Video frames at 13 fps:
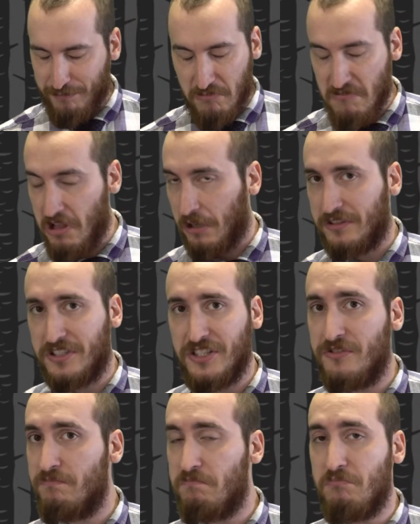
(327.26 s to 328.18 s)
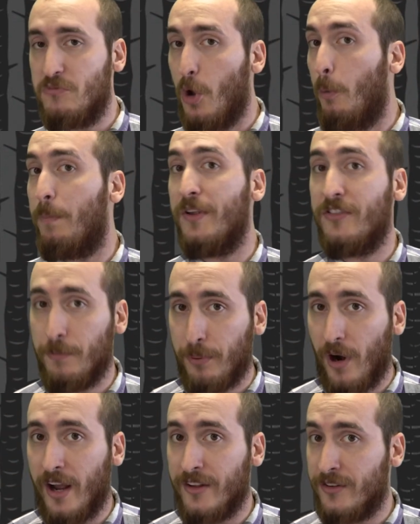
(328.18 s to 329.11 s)
Look, just don't be
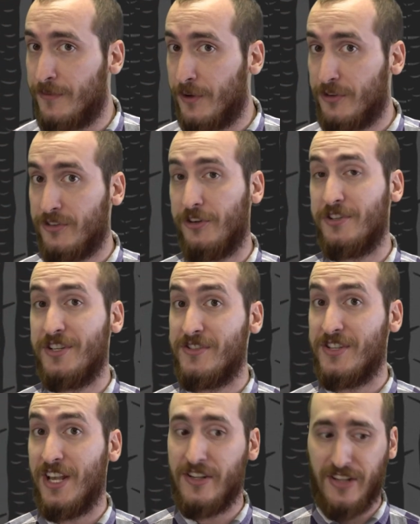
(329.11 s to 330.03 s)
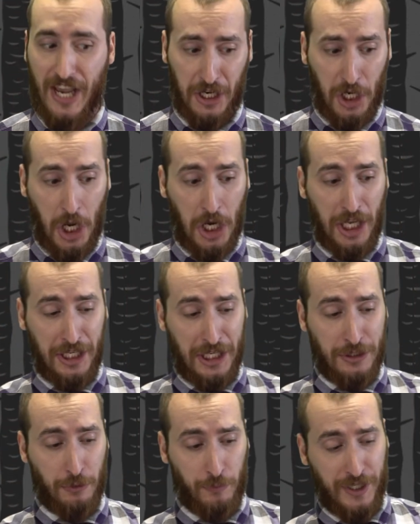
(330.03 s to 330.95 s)
surprised if your surgeon says, "Hang on, I
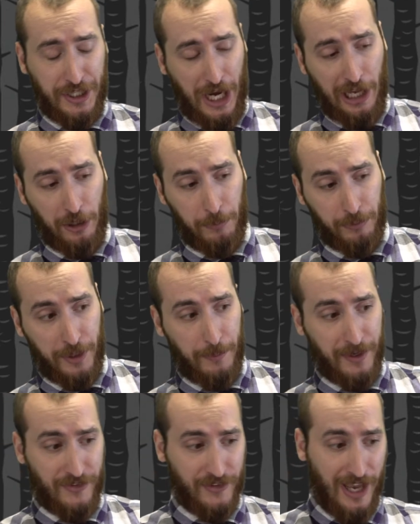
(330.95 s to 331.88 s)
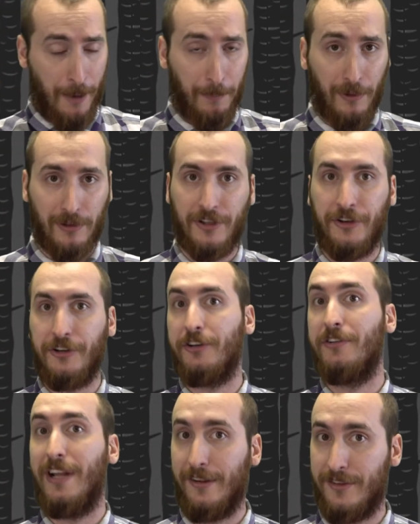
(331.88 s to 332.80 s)
need to recalibrate my scalpel during your
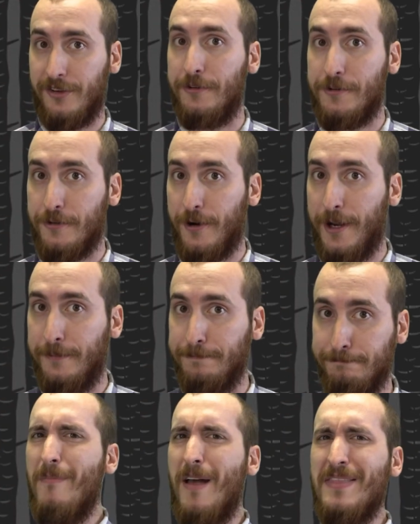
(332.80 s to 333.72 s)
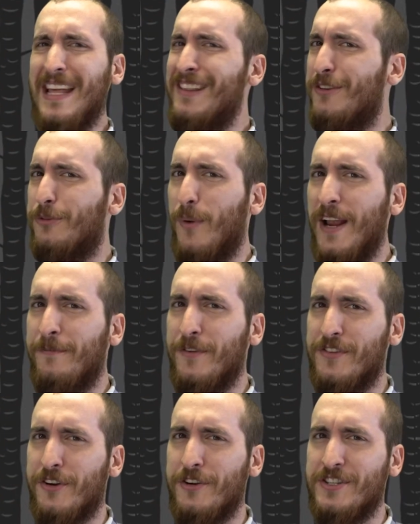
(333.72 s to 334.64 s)
next surgery." That's great for
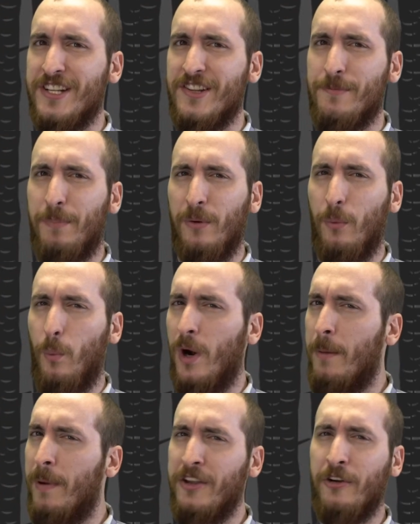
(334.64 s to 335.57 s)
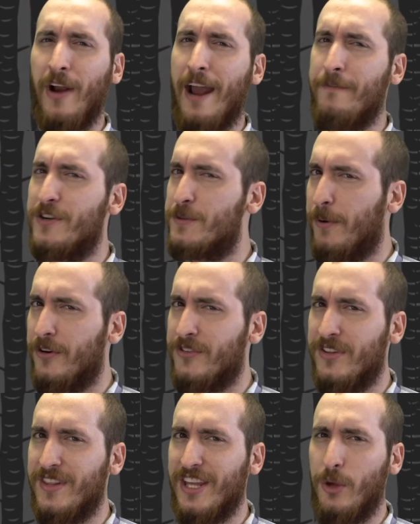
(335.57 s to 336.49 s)
surgeons, but what about your average
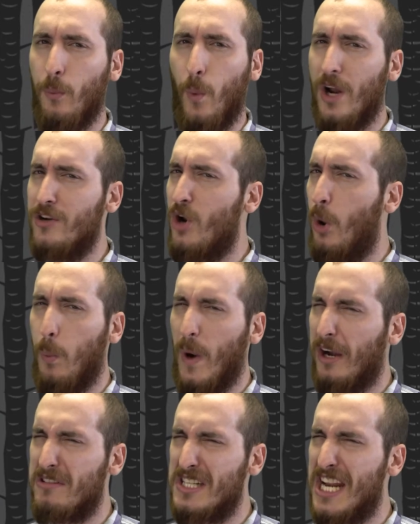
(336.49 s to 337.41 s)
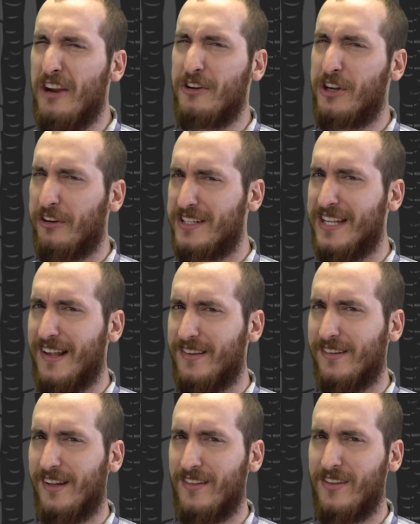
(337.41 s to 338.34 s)
person that you want nowhere near your
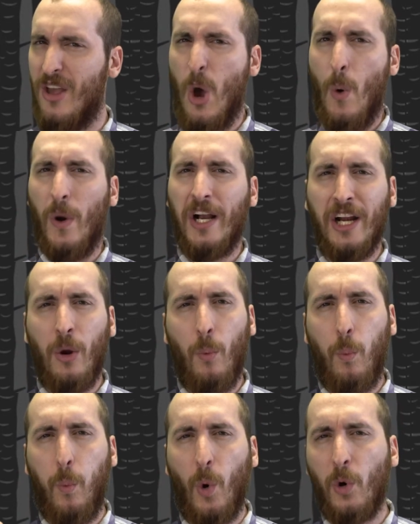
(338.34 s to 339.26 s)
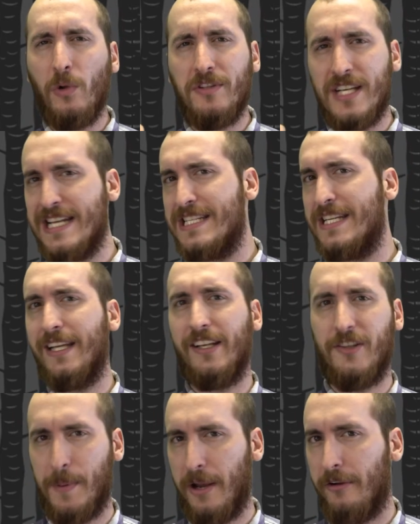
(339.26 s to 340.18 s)
intestines? What kind of world-changing
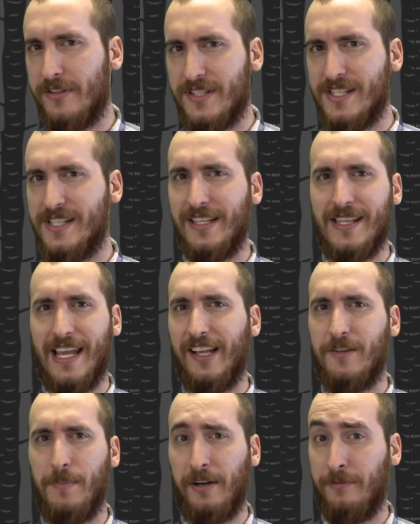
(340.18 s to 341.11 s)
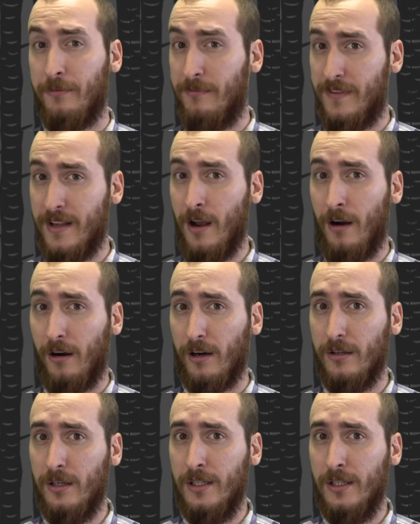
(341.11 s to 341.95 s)
experiences can they expect from VR?